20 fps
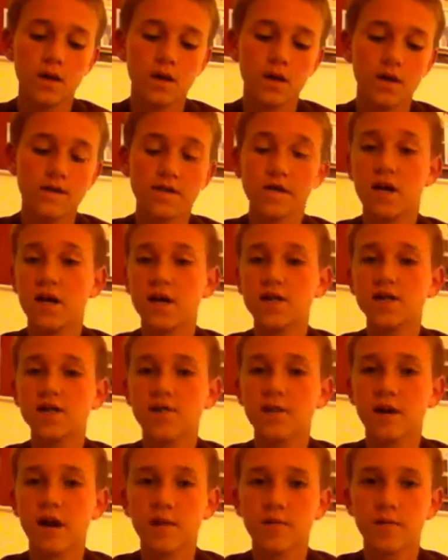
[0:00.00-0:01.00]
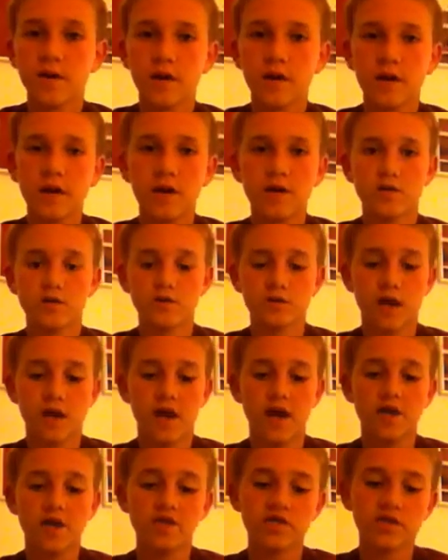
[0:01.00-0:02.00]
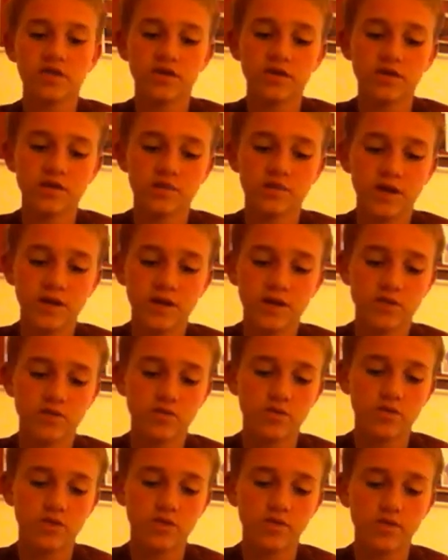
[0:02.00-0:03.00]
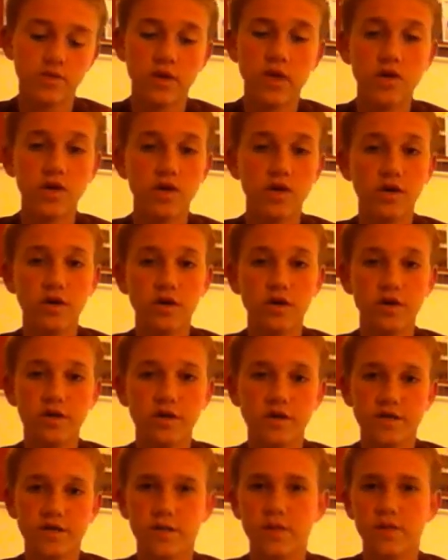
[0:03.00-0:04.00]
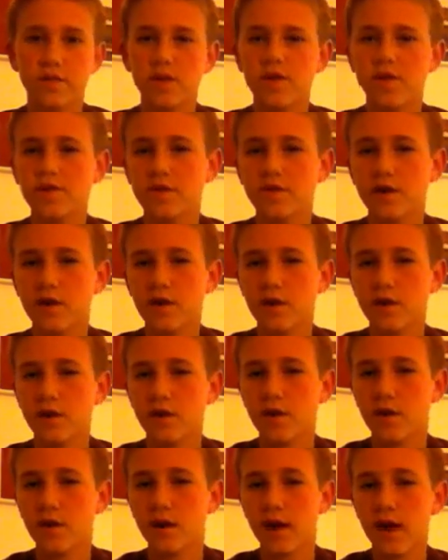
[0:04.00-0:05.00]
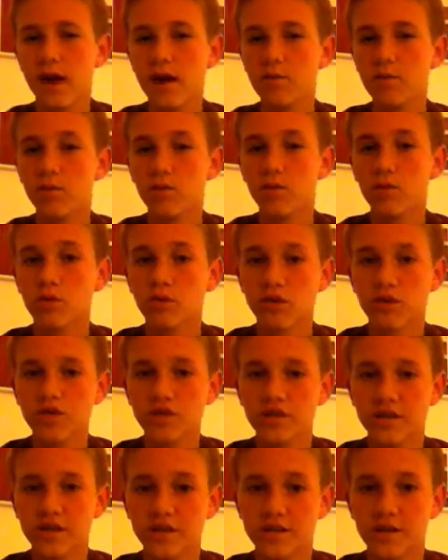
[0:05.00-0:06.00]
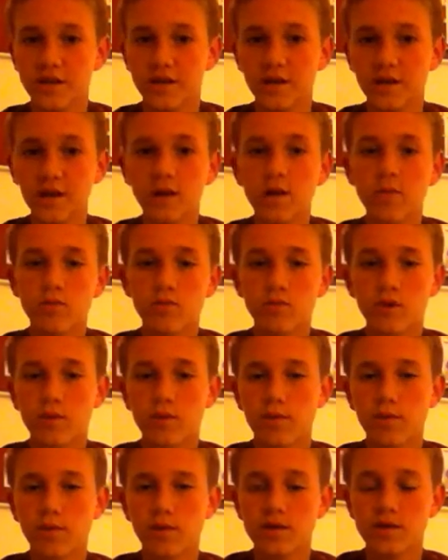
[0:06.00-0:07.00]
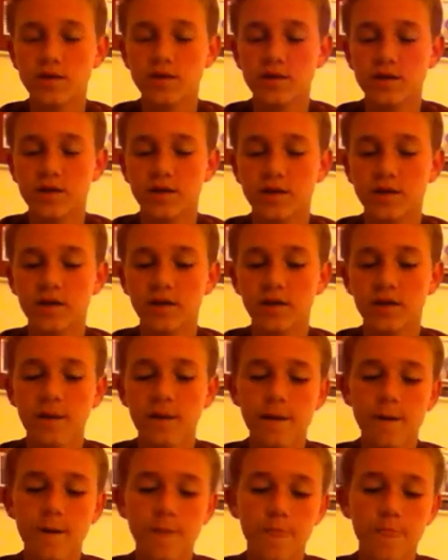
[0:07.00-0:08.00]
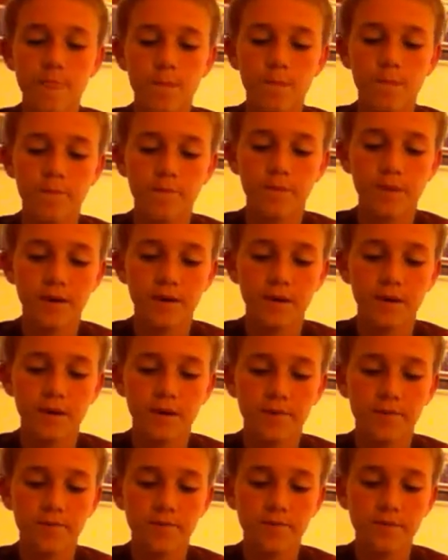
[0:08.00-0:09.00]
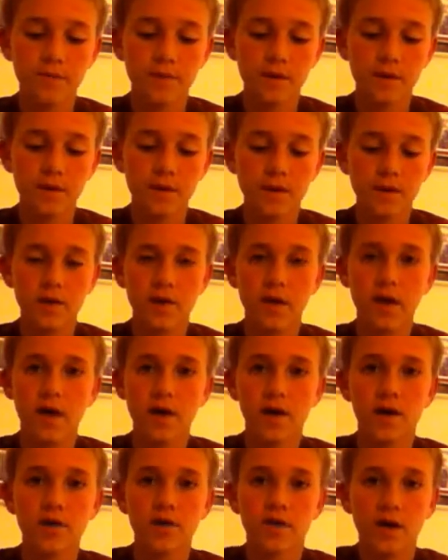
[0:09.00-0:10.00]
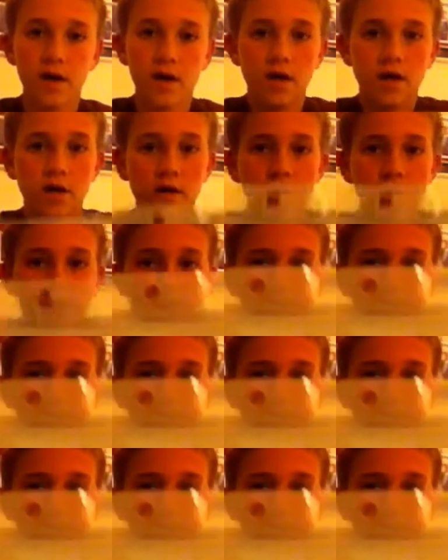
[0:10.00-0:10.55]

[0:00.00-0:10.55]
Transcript: It's a custom company, and so the action on this bait is really, really good, because I believe they're either hand poured or injected, probably injected. But yeah, here they are.